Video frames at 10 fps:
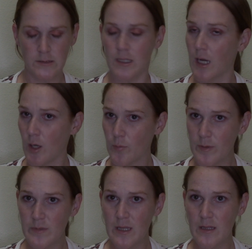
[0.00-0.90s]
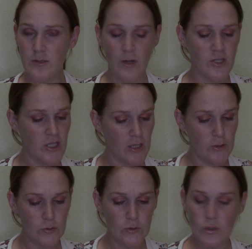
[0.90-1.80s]
I hope I'm saying this right,
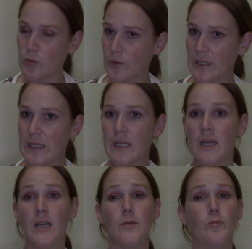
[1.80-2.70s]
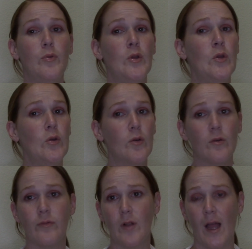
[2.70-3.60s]
Chenlu jewelry.
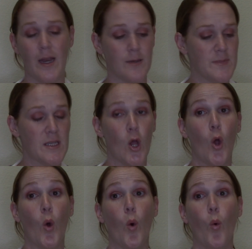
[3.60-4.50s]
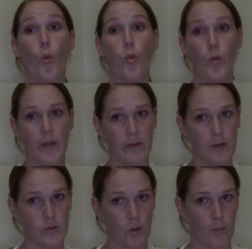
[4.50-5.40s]
Beautiful items. Really
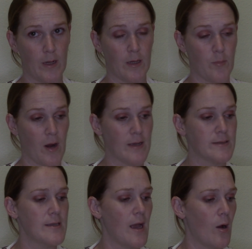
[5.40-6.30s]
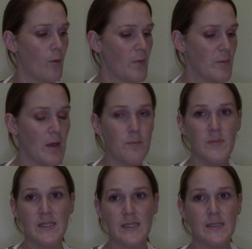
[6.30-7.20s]
exorbitantly priced. Now, maybe I'm
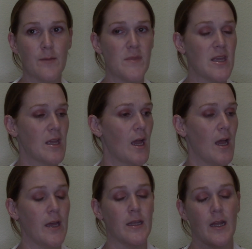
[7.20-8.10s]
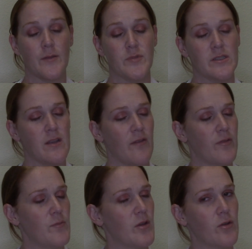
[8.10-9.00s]
missing something and I'm just not
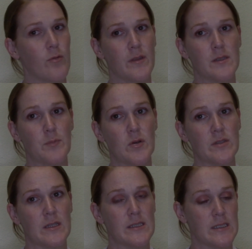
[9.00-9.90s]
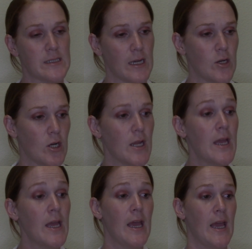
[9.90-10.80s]
familiar with this person, this designer,
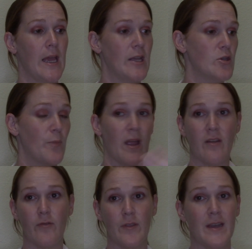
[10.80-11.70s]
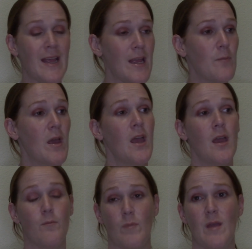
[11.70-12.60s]
and you're paying for the name.
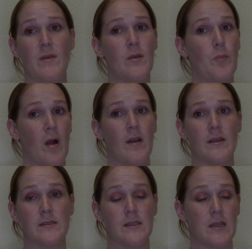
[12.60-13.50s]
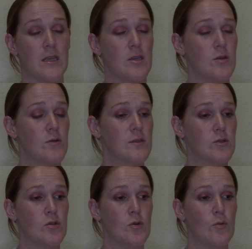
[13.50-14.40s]
Maybe the products that they use
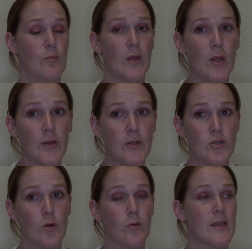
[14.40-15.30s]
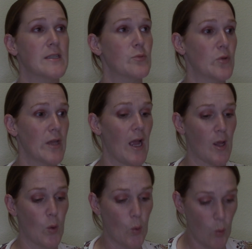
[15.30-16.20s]
to build the jewelry is really high
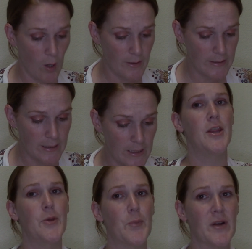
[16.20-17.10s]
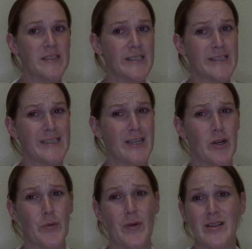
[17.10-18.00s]
quality. The bracelets in
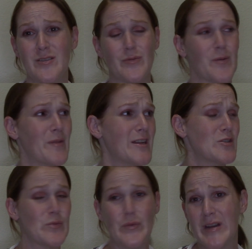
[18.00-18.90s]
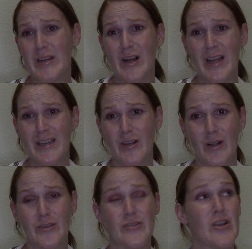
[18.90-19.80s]
here range from like
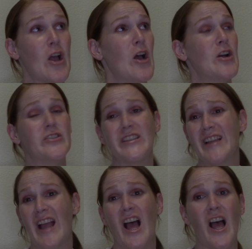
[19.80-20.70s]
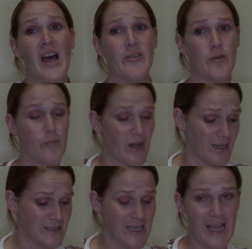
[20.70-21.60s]
$29 to like
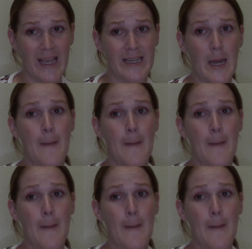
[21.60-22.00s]
$100, and